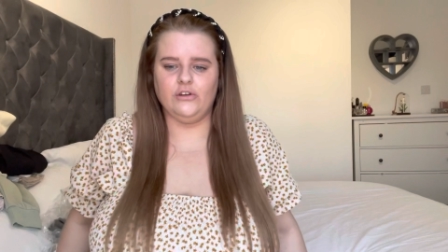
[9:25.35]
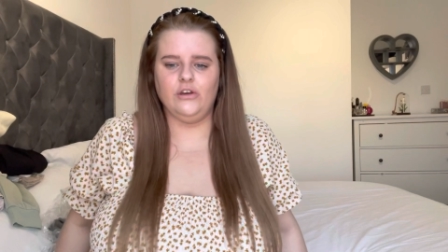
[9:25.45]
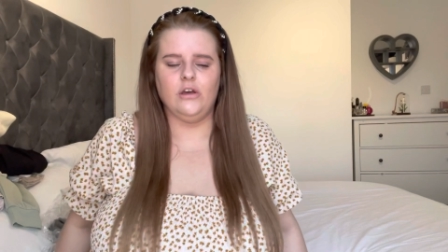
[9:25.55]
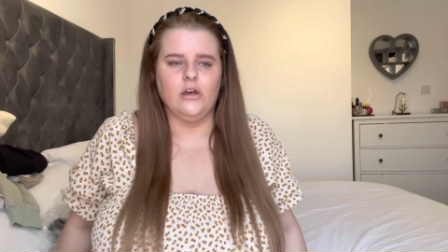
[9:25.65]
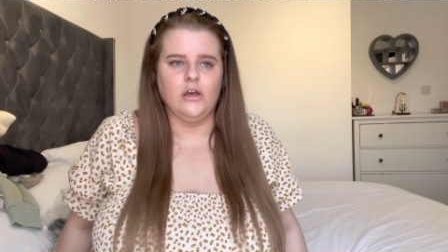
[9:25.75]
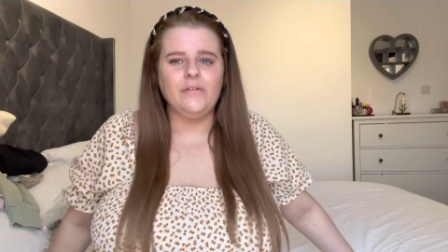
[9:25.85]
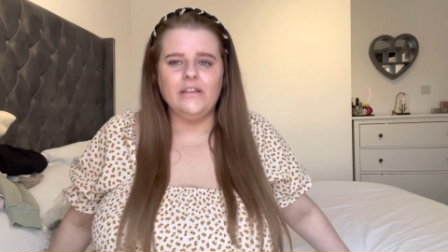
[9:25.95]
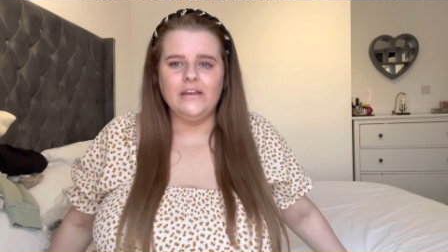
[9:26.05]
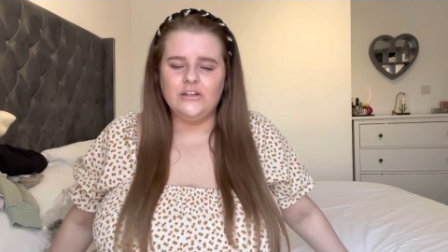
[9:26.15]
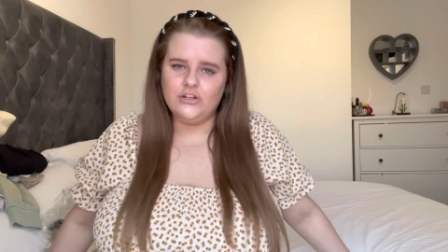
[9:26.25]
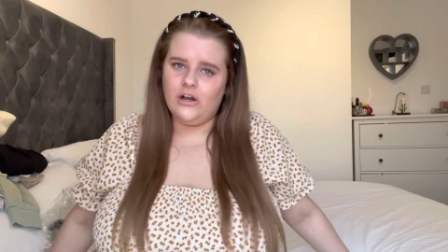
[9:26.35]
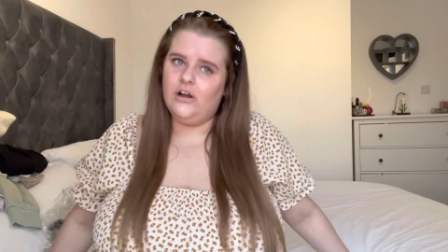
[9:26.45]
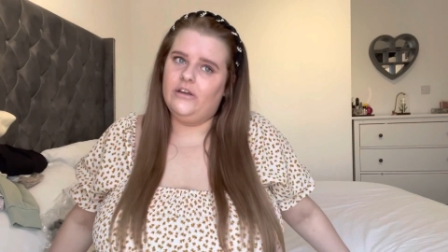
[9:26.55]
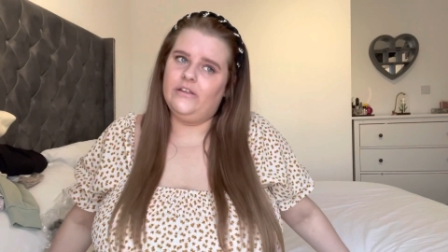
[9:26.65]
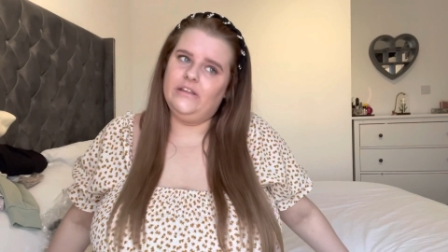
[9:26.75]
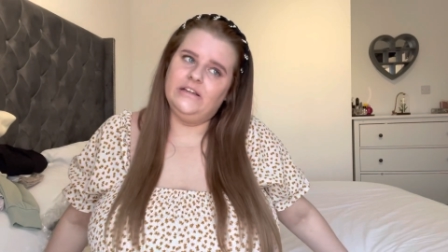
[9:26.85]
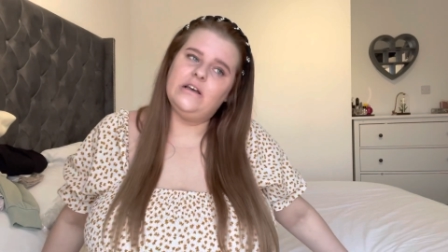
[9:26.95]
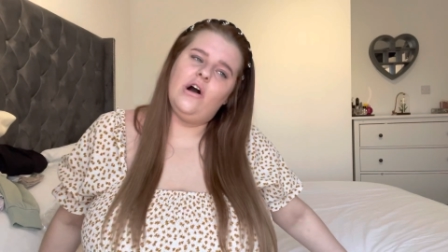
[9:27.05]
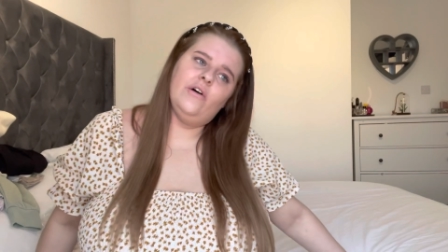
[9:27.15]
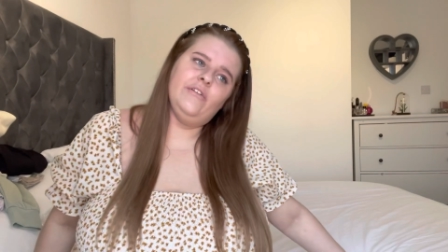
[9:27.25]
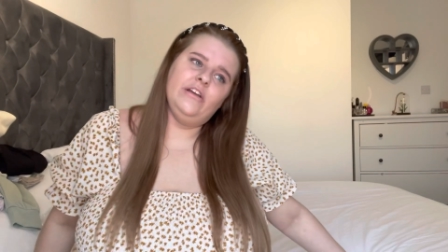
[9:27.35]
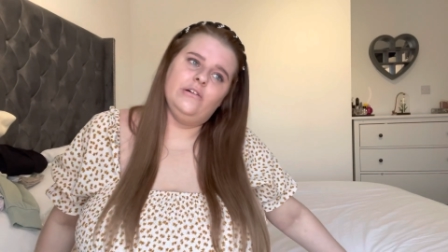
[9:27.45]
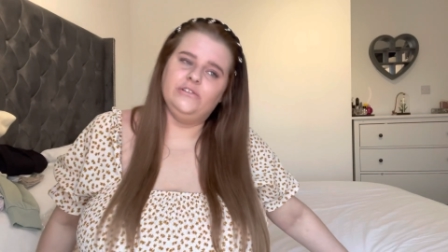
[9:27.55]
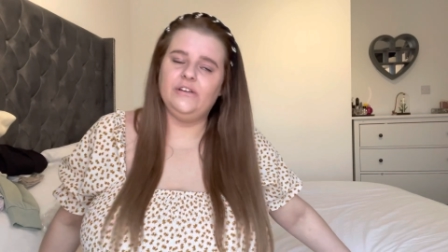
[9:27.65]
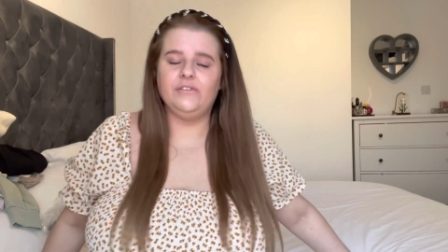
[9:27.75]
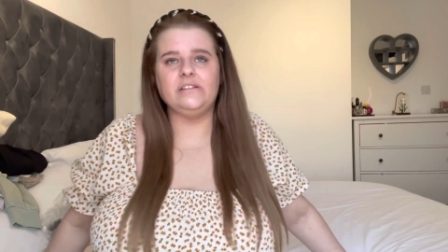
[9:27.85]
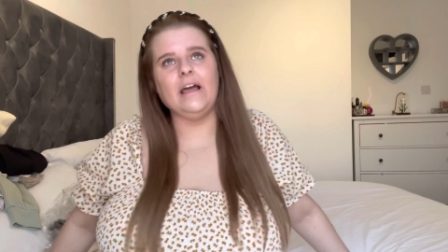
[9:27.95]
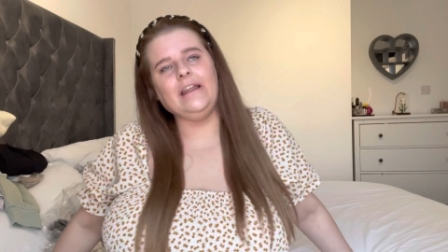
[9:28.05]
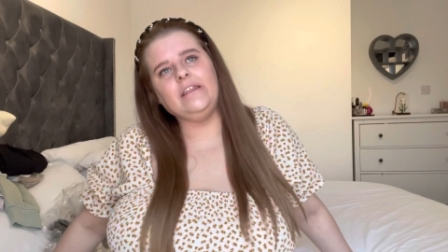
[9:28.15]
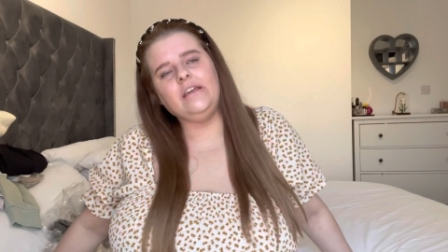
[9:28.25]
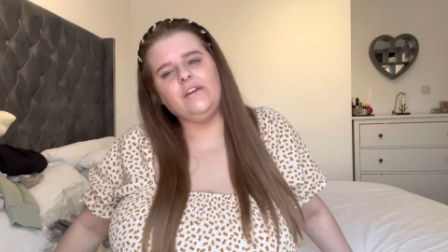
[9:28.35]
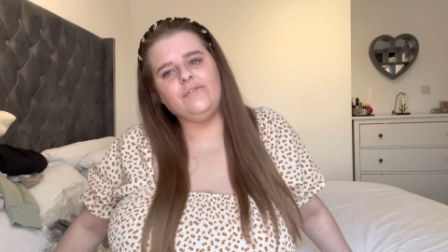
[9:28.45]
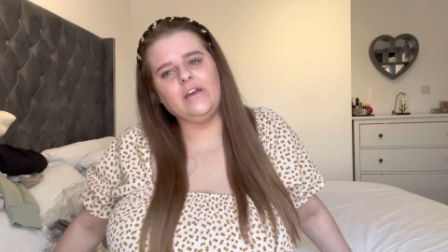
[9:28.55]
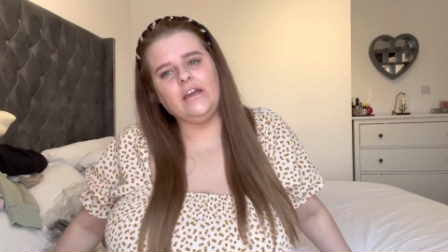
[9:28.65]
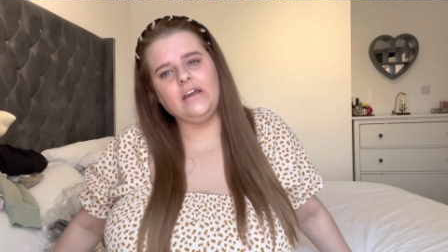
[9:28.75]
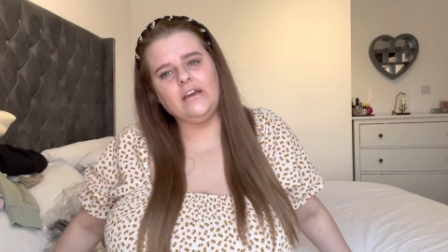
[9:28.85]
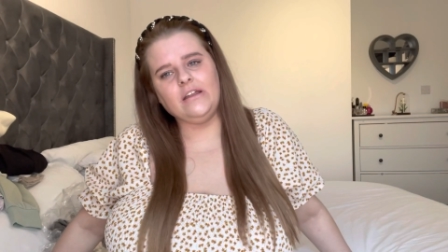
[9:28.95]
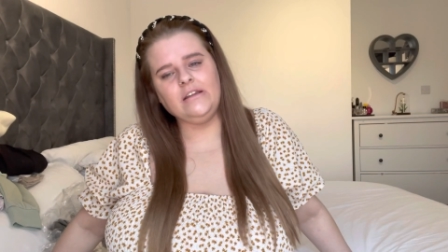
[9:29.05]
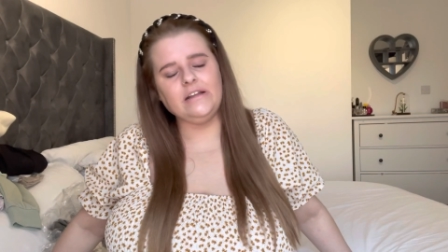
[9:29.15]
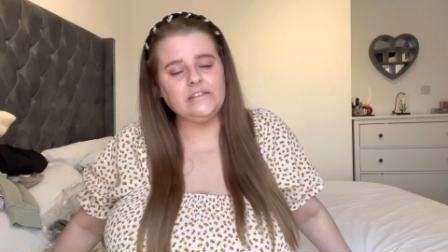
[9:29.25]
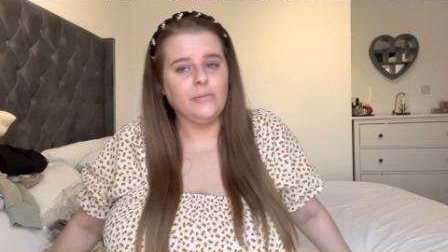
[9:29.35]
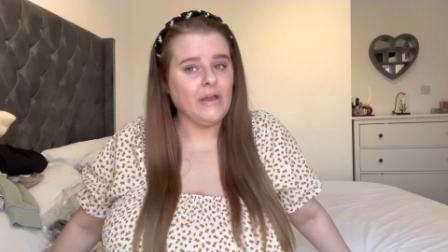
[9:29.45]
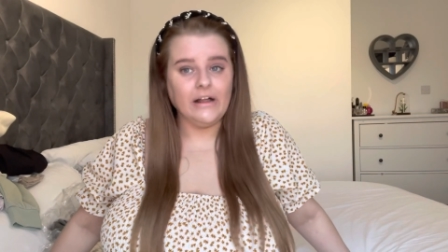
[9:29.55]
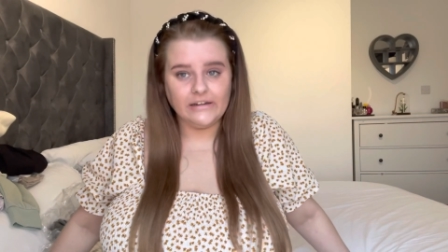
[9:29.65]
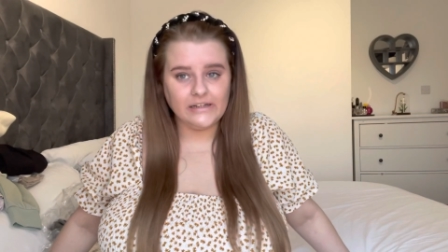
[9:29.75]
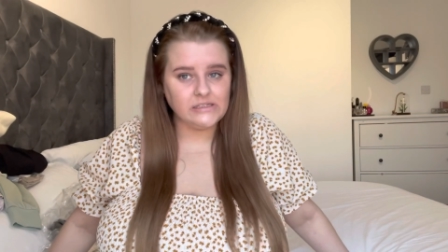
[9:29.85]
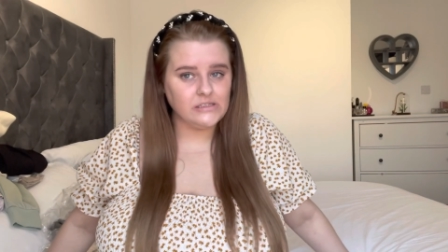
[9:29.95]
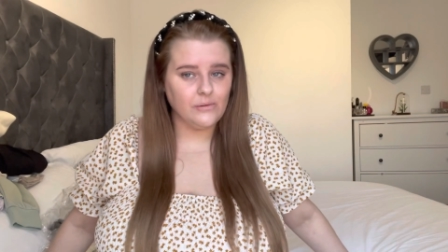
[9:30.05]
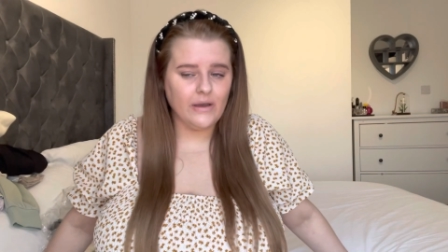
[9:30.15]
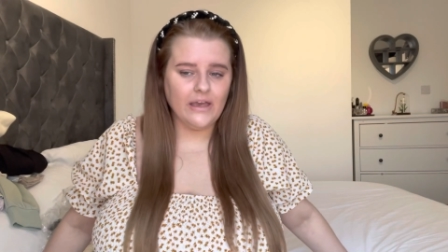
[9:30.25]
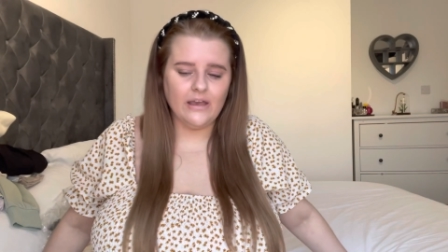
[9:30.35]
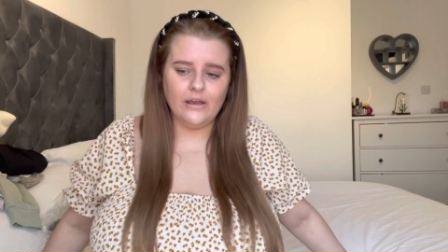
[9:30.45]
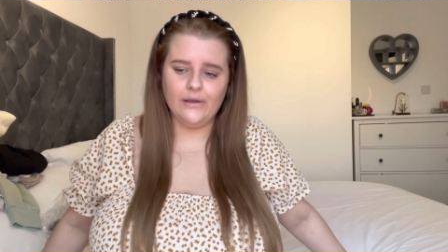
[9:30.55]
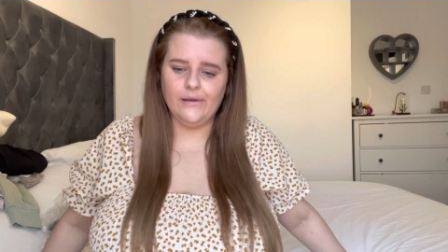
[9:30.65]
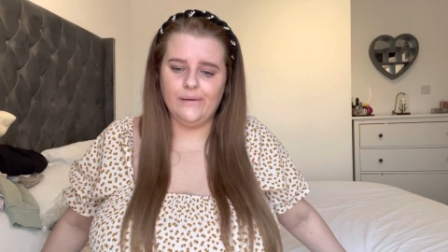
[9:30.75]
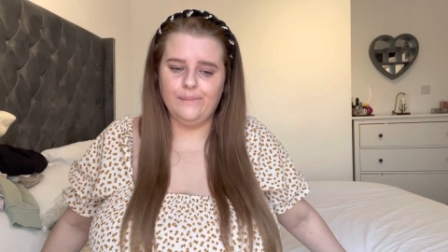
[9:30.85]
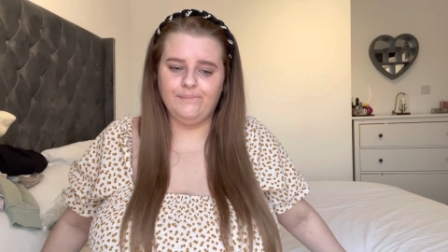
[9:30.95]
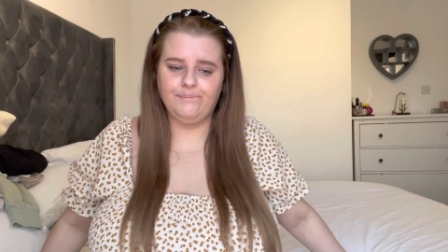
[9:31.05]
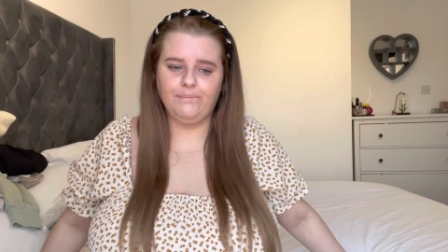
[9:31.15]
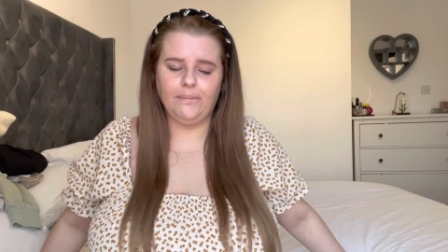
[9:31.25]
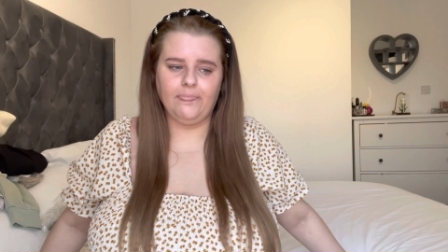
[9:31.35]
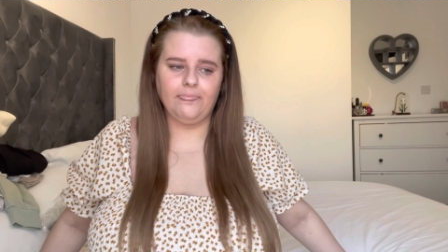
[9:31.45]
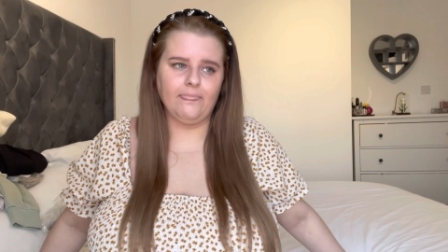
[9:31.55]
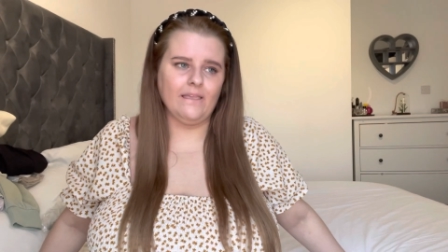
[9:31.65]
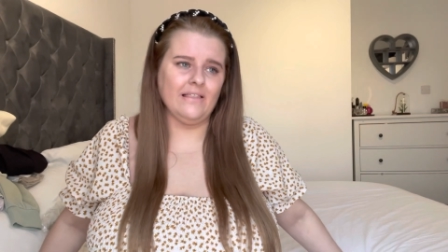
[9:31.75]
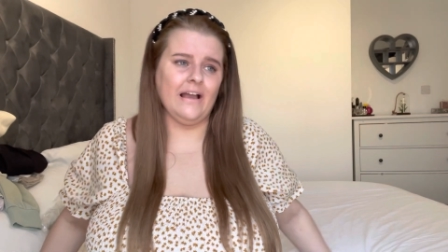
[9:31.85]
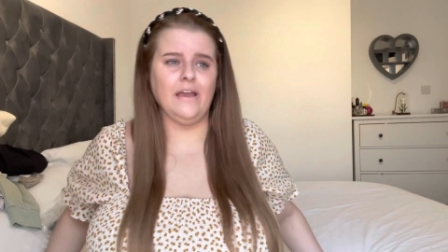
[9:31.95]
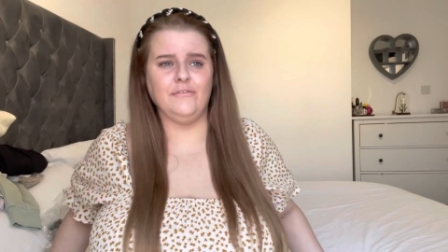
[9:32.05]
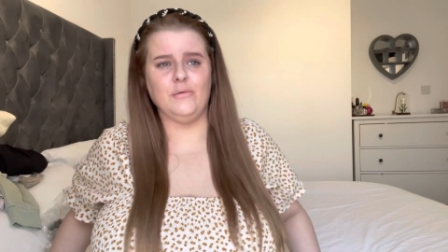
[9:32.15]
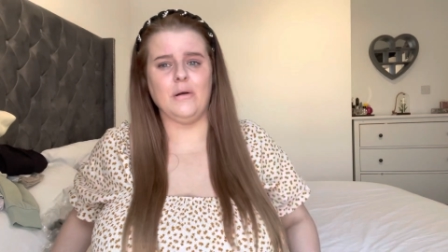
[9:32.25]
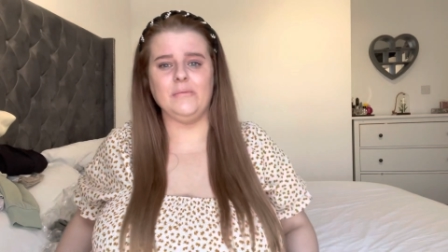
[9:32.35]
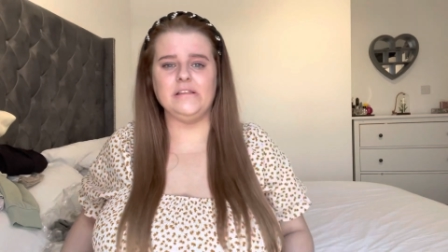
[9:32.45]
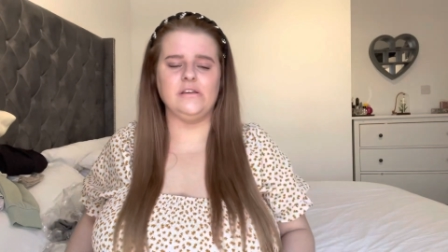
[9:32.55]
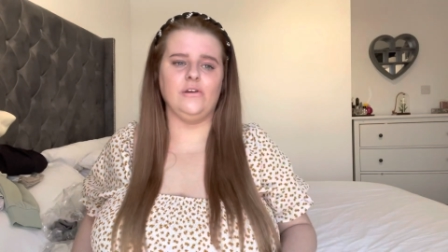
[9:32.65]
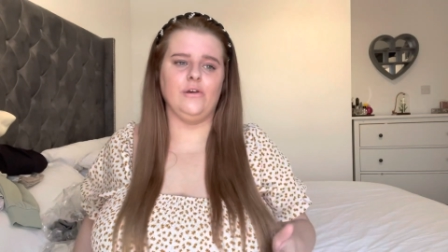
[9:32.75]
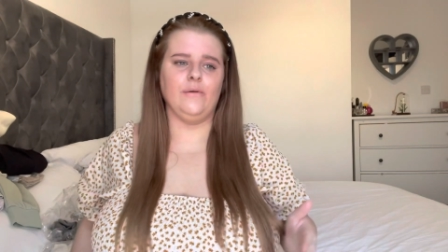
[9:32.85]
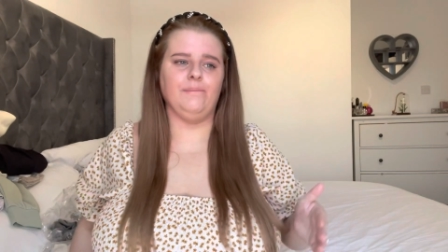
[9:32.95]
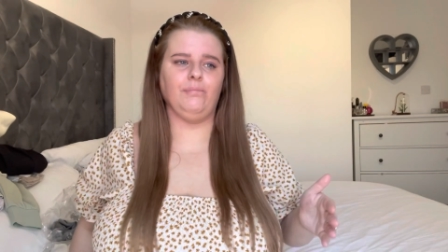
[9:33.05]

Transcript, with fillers: I really enjoy these haul videos. If there's anything you think needs to be added into it, um, like if you want me to